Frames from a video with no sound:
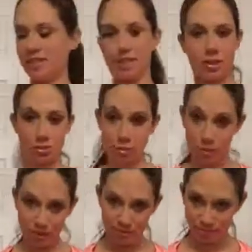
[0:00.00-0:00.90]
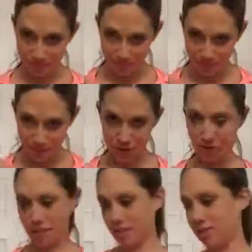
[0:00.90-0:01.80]
Not a balloon, just
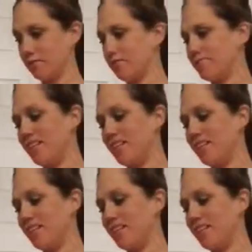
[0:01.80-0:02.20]
festive.